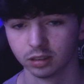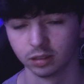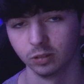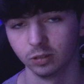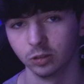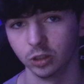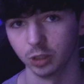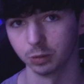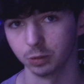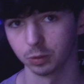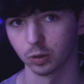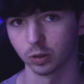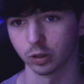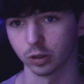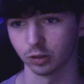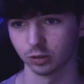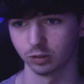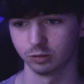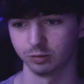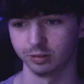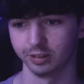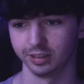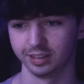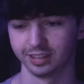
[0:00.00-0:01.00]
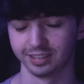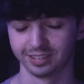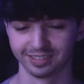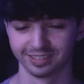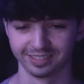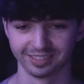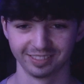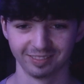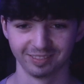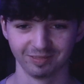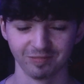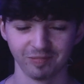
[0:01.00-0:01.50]
audio recording software.
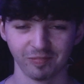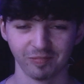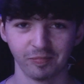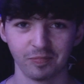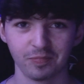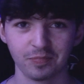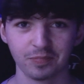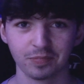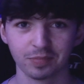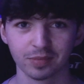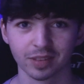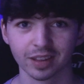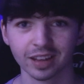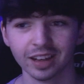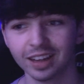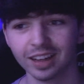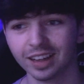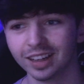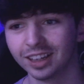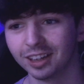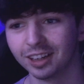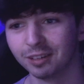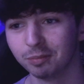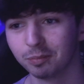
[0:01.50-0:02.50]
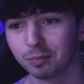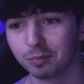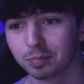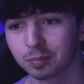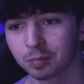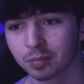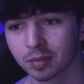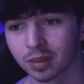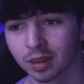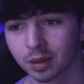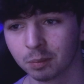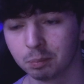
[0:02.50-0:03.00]
But
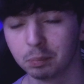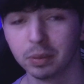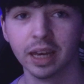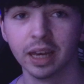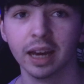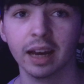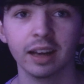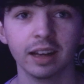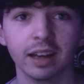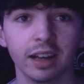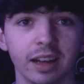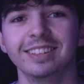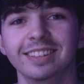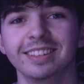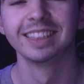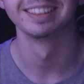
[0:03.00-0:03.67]
yeah. So